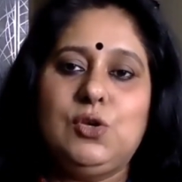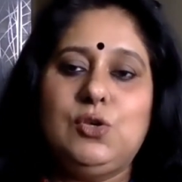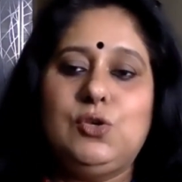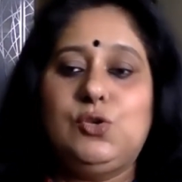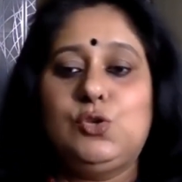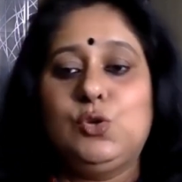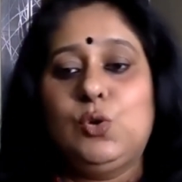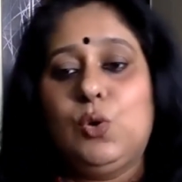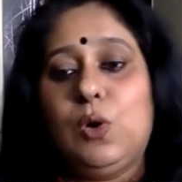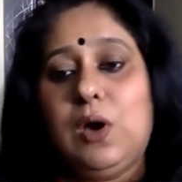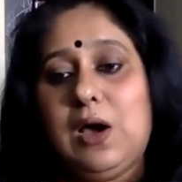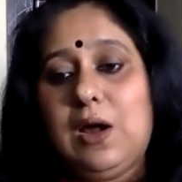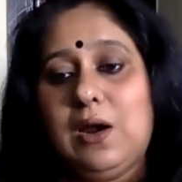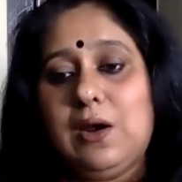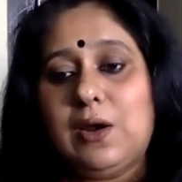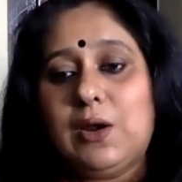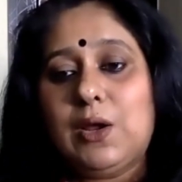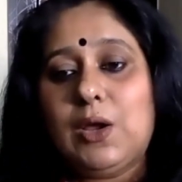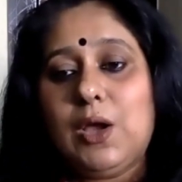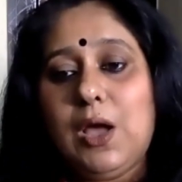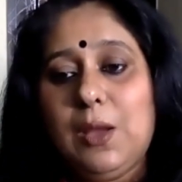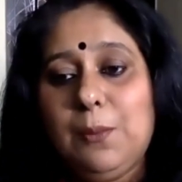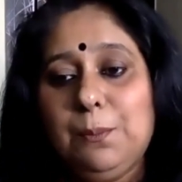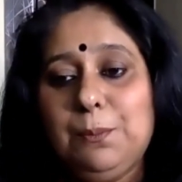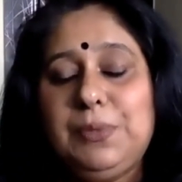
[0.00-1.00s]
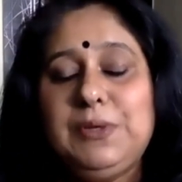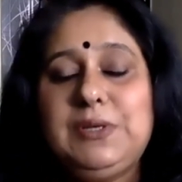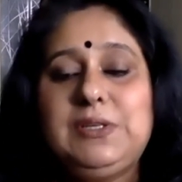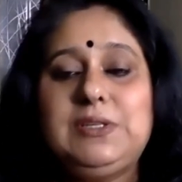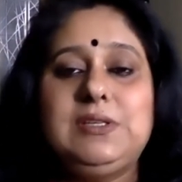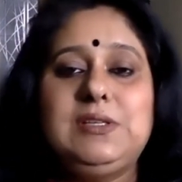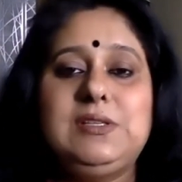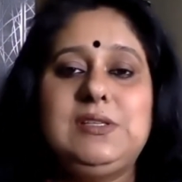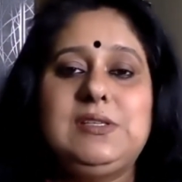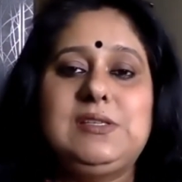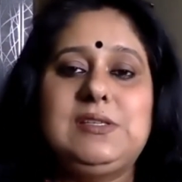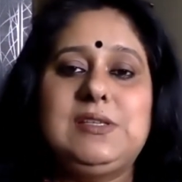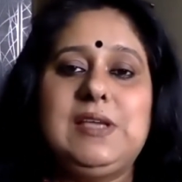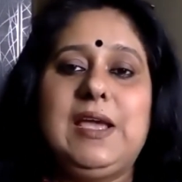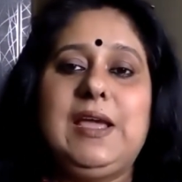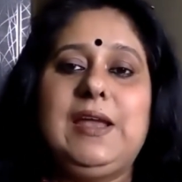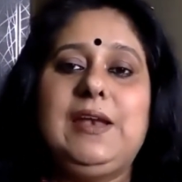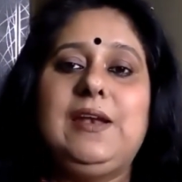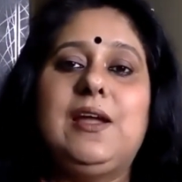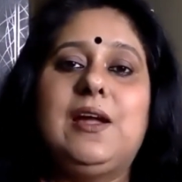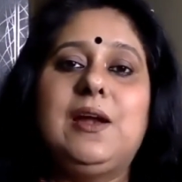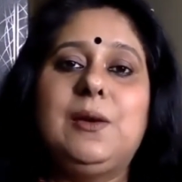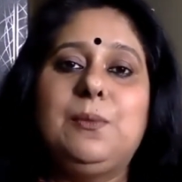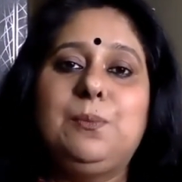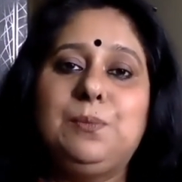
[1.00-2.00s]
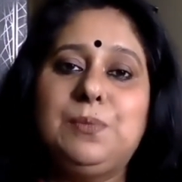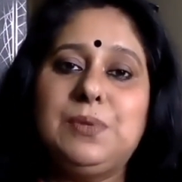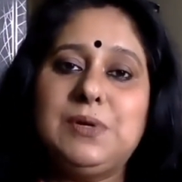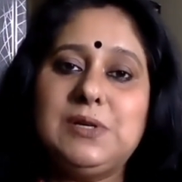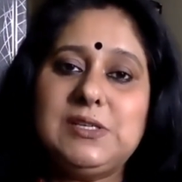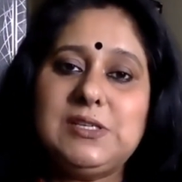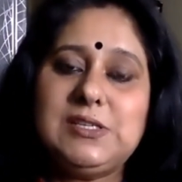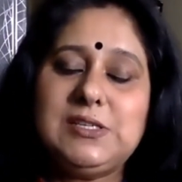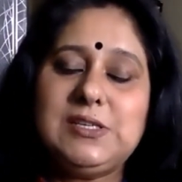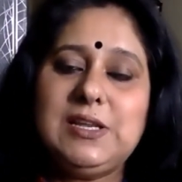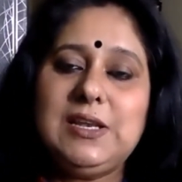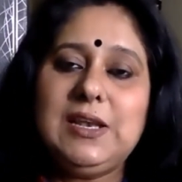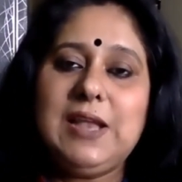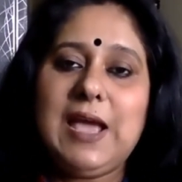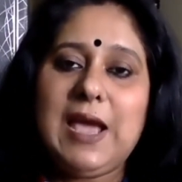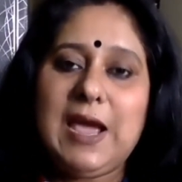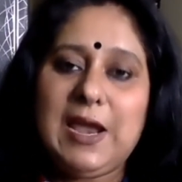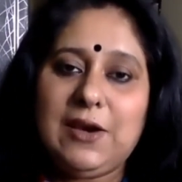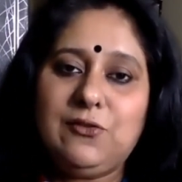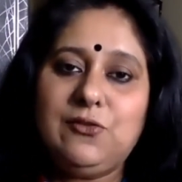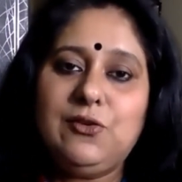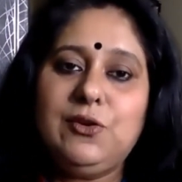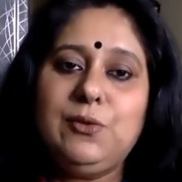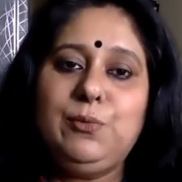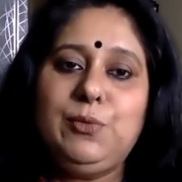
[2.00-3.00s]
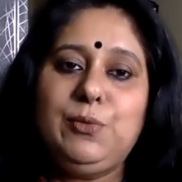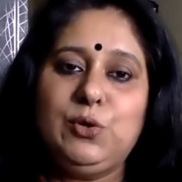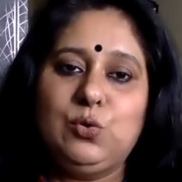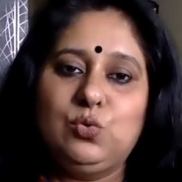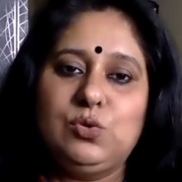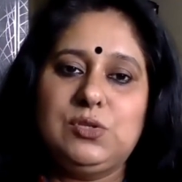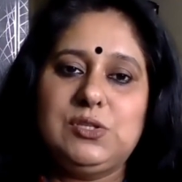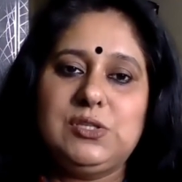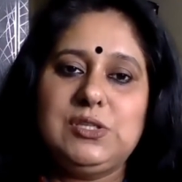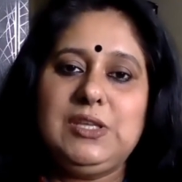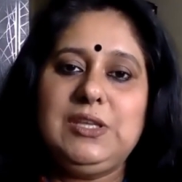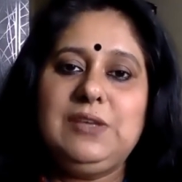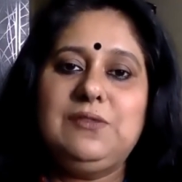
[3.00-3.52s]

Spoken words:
So our competence and our personal attributes,